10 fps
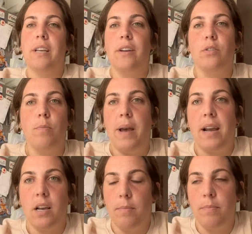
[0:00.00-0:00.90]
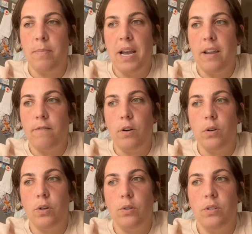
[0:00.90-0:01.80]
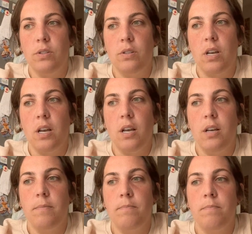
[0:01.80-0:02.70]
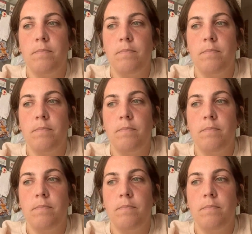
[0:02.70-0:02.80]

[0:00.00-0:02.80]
I also back up my photos on